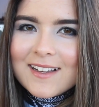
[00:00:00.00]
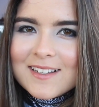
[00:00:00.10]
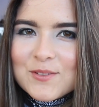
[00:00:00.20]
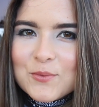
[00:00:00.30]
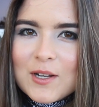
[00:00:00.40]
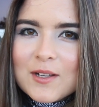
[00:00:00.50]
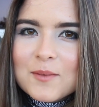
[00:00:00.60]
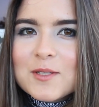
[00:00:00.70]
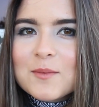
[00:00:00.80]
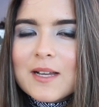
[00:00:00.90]
guys,
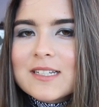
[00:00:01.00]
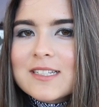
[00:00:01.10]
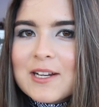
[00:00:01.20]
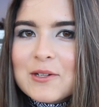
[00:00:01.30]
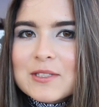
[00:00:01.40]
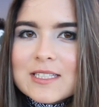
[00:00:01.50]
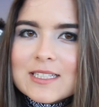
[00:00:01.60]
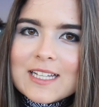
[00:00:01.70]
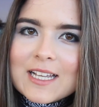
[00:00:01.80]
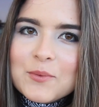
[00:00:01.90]
welcome to my channel.
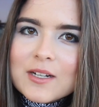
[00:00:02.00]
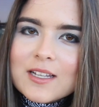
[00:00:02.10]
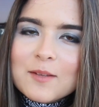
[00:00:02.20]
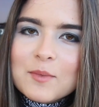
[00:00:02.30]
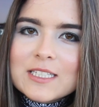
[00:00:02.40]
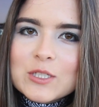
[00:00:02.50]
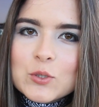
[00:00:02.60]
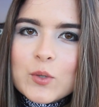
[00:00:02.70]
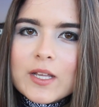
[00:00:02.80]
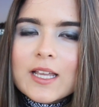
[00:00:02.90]
Today we're gonna be
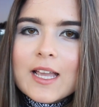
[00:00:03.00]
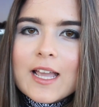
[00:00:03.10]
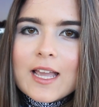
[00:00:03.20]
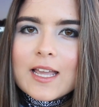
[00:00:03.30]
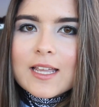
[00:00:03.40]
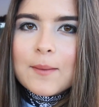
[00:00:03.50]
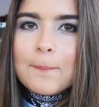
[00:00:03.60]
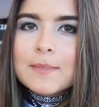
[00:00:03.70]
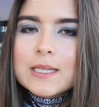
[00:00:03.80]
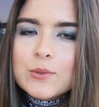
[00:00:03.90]
doing a
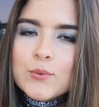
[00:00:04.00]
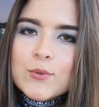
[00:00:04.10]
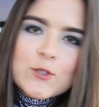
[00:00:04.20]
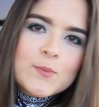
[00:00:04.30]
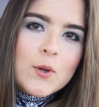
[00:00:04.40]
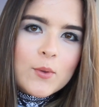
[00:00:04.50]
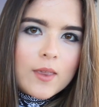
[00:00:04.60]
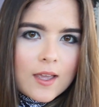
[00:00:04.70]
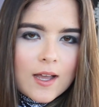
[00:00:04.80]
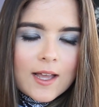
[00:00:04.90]
blue
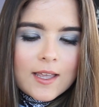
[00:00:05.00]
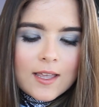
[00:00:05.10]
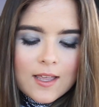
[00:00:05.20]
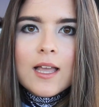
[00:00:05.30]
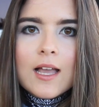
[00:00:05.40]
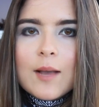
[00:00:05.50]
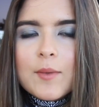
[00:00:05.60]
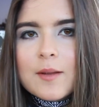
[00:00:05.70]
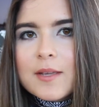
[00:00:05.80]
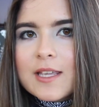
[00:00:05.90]
smoky eye. I'm
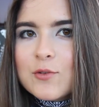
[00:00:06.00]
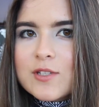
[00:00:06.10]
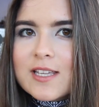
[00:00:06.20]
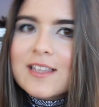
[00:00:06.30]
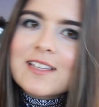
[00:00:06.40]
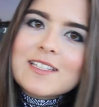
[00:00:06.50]
gonna be using the